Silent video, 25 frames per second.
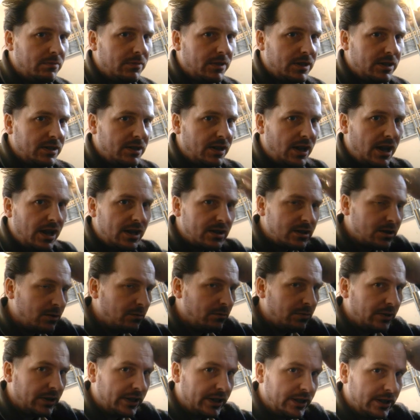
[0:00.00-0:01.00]
this has
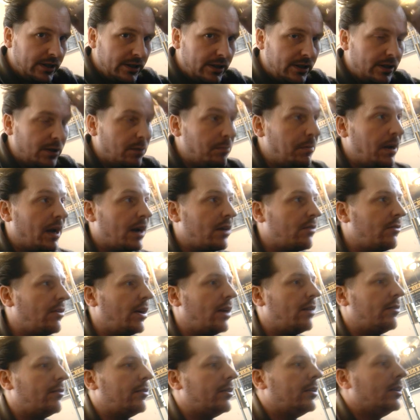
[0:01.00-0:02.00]
completed in the
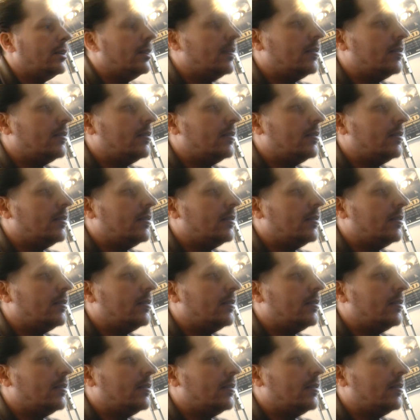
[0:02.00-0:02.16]
background.